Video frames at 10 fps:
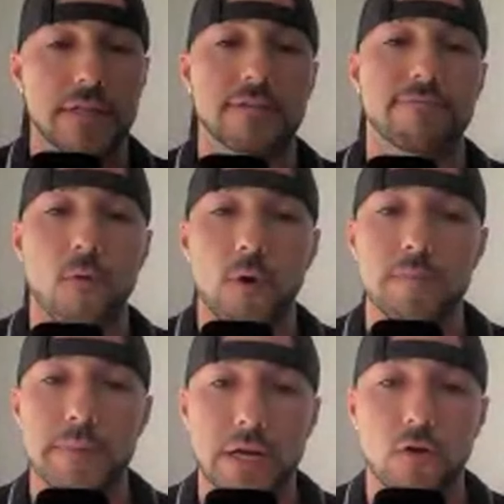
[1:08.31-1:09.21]
that the
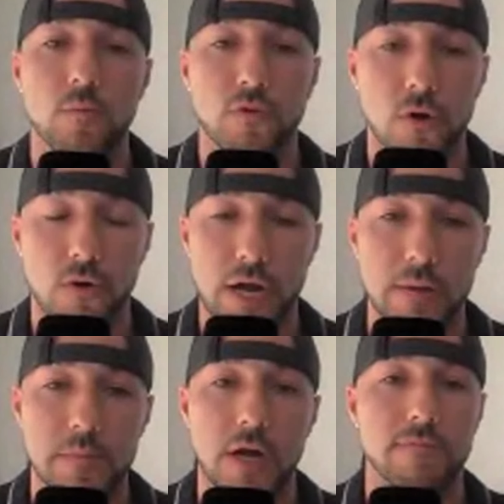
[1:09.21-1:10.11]
foreign medical
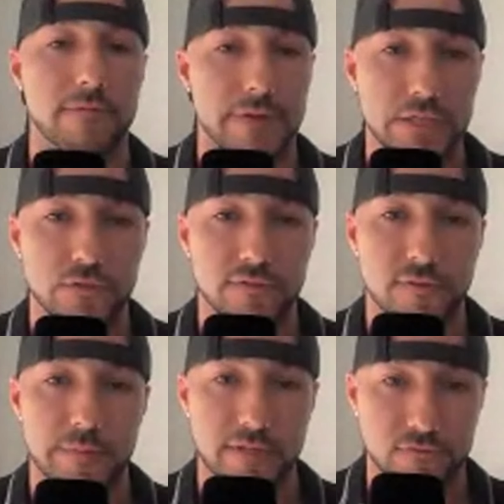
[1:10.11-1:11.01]
program of the
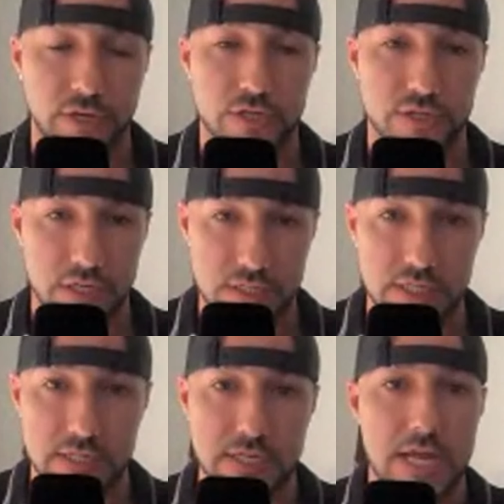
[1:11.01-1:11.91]
Veterans Administration
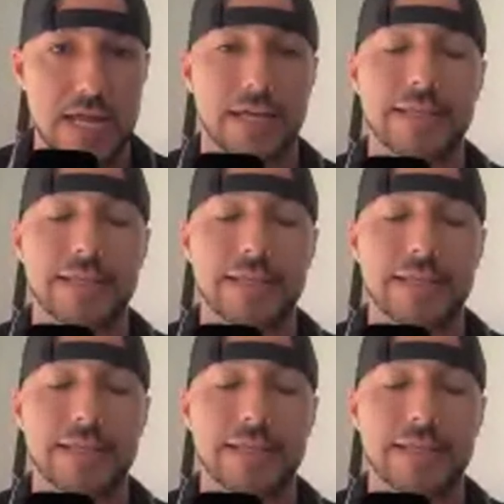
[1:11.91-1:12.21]
exists,